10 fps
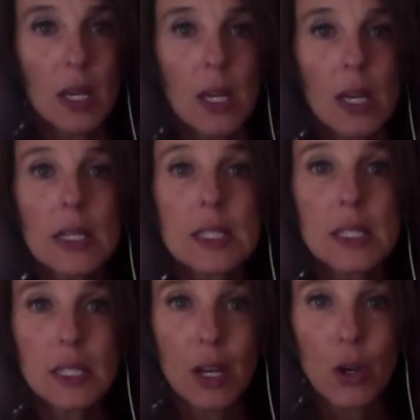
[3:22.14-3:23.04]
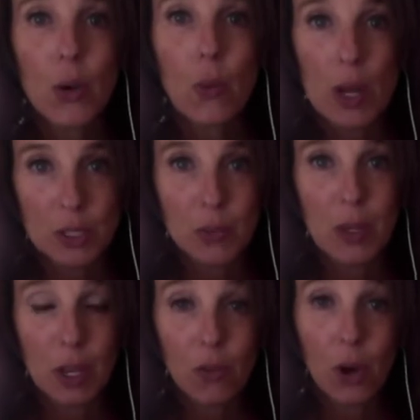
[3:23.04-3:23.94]
Consider what's
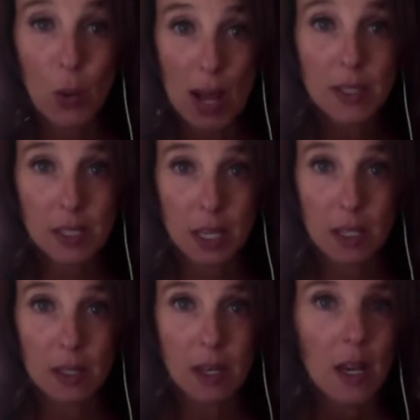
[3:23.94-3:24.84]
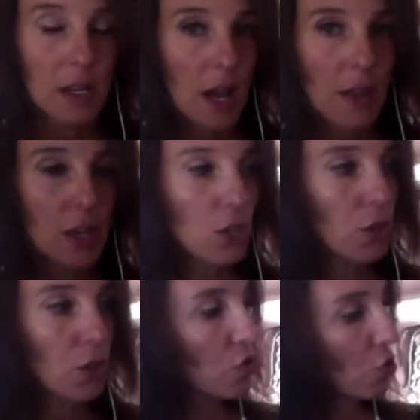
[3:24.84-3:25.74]
being requested. Now that
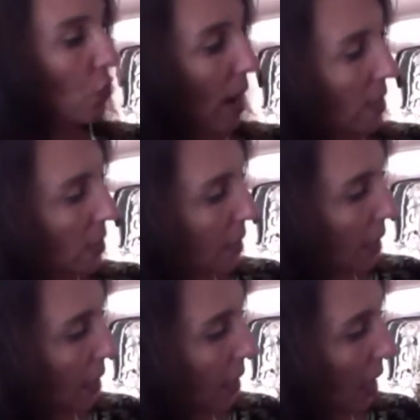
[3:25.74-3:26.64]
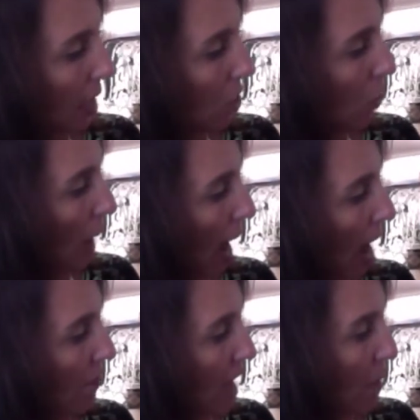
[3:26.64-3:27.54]
you've translated it and you
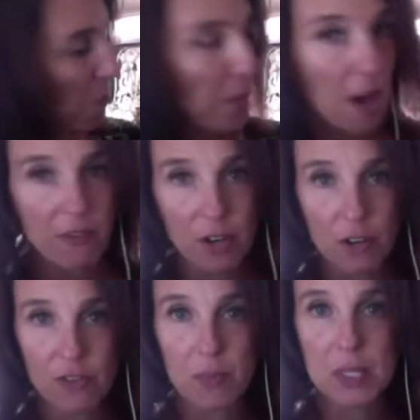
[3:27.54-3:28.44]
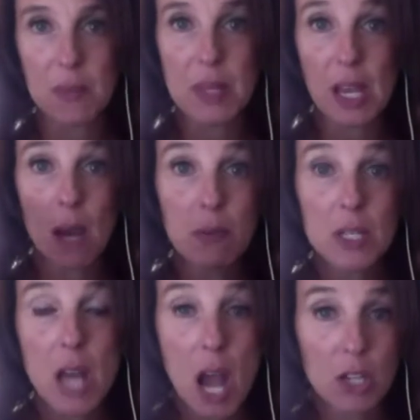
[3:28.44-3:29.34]
have that buffer from something
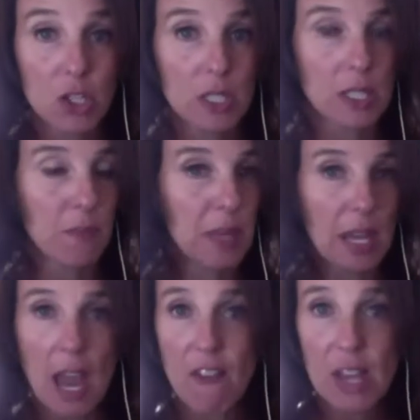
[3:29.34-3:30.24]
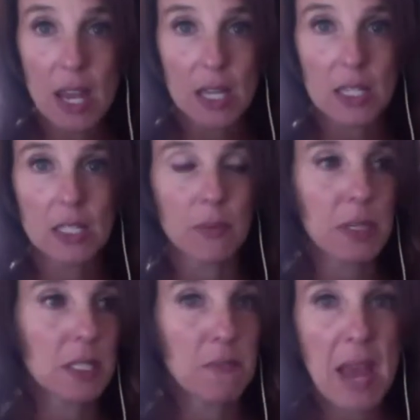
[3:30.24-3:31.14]
obnoxious, something heavy-handed,
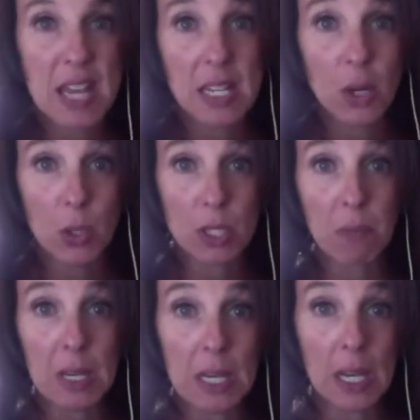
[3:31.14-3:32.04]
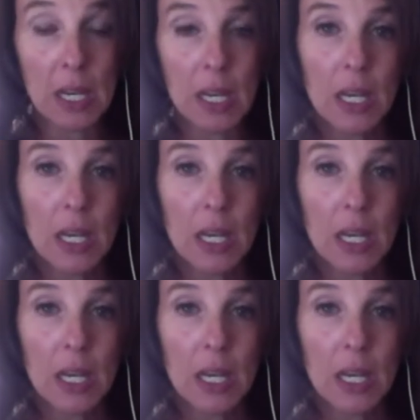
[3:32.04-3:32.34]
something demanding or demeaning,